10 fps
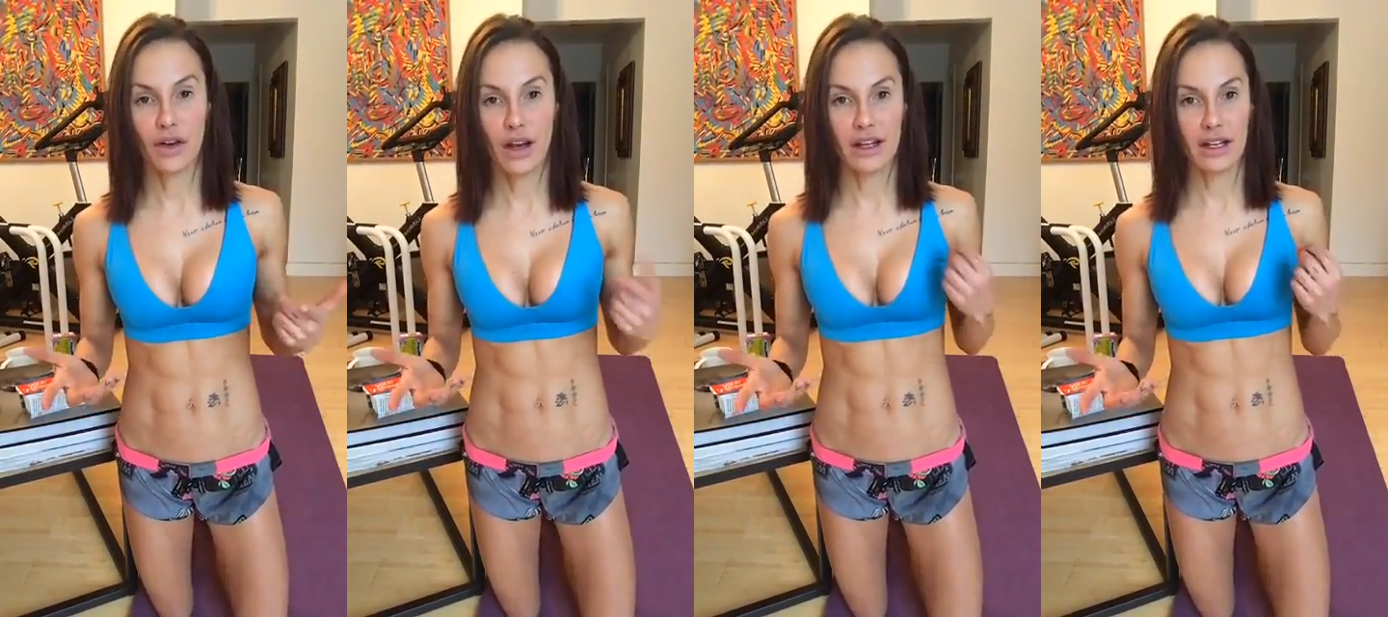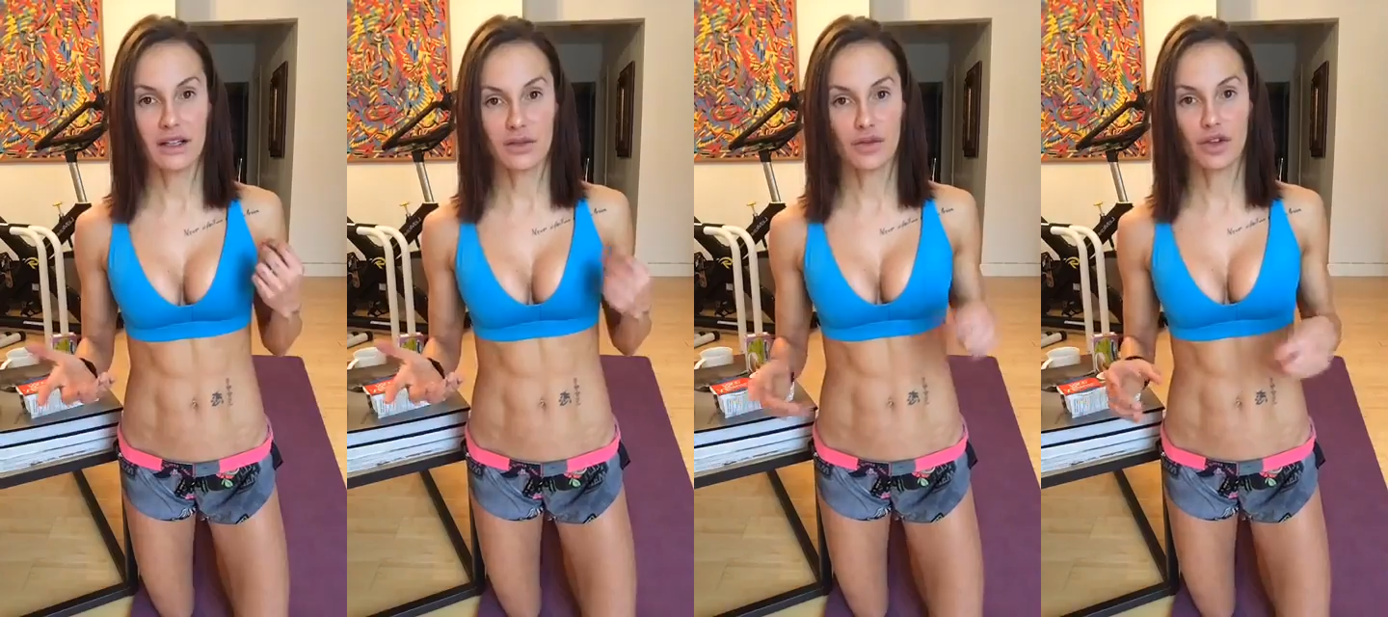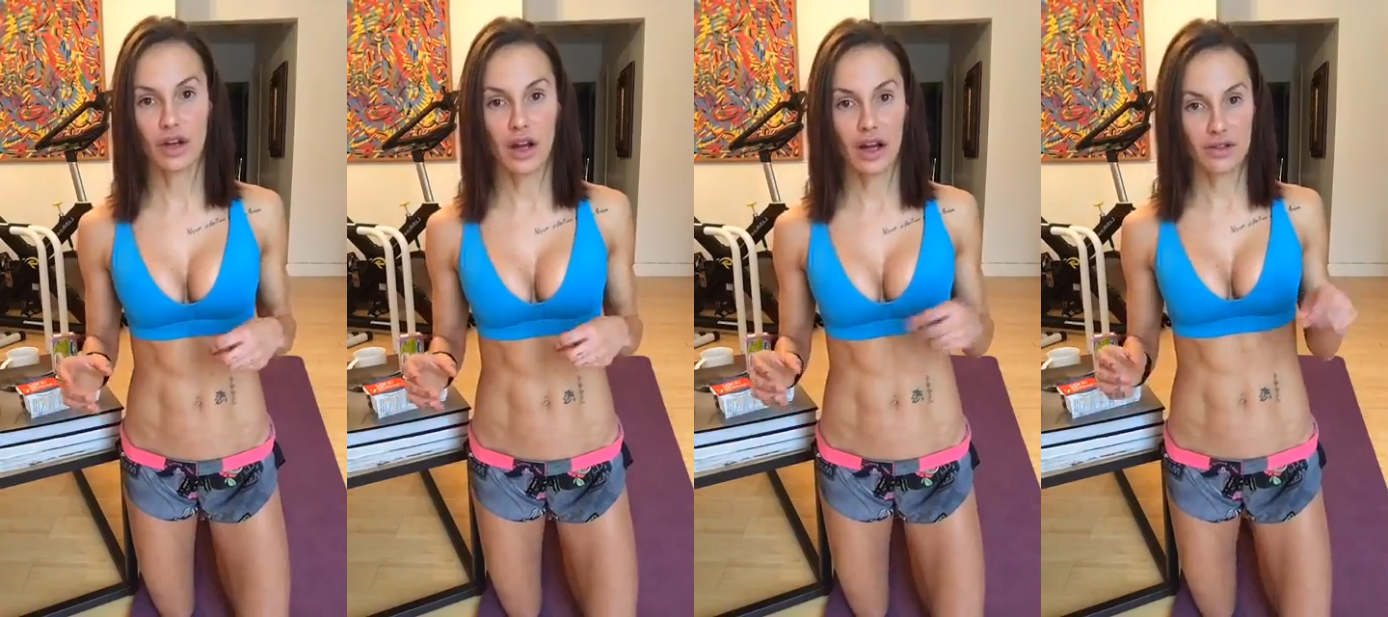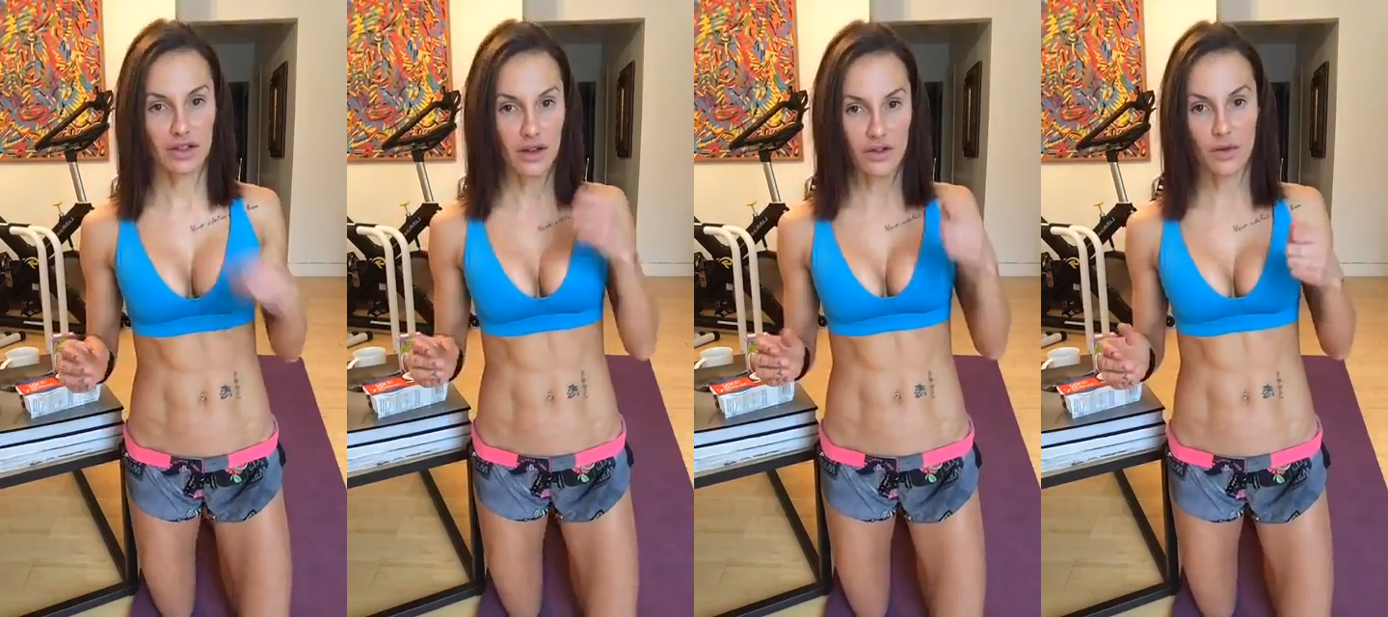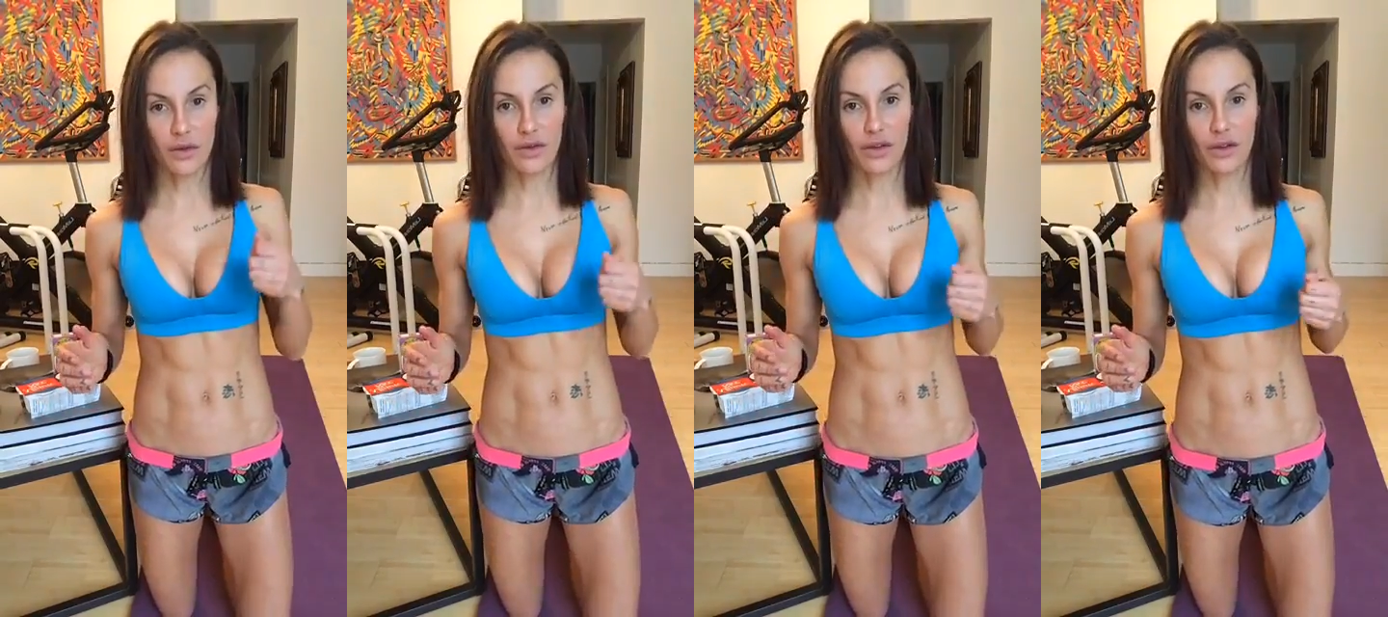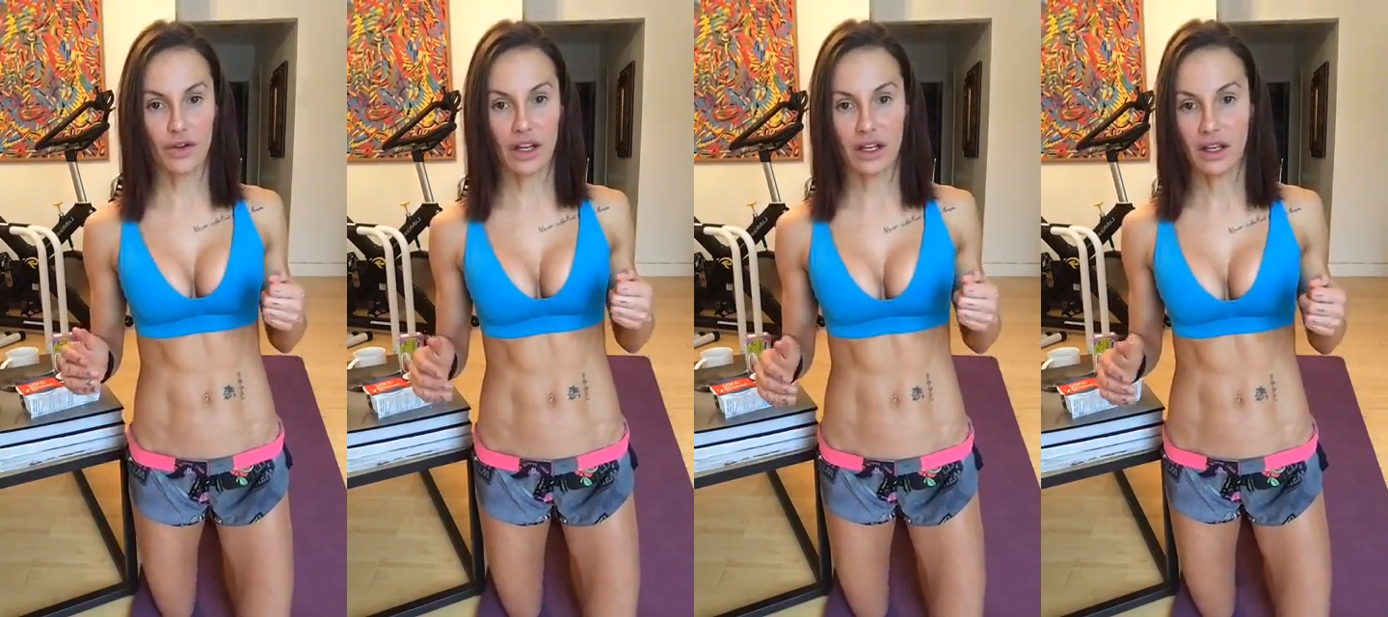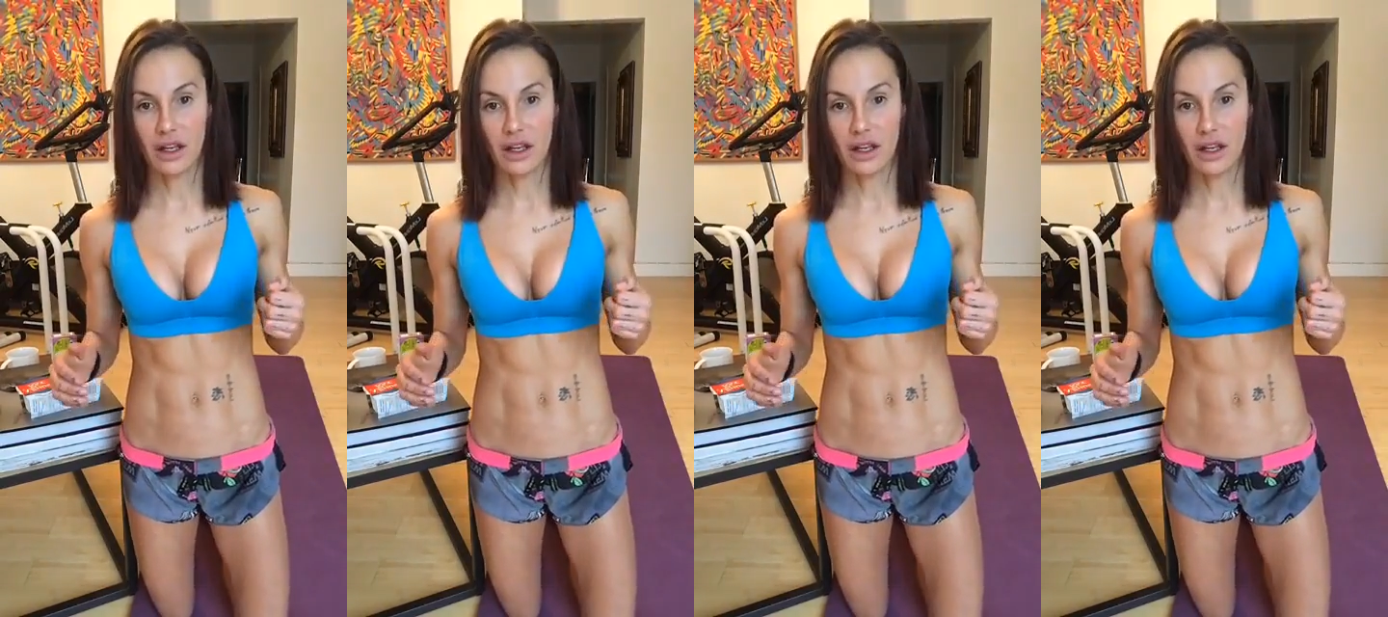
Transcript: like I need some sugar. I'll just have a spoonful of honey.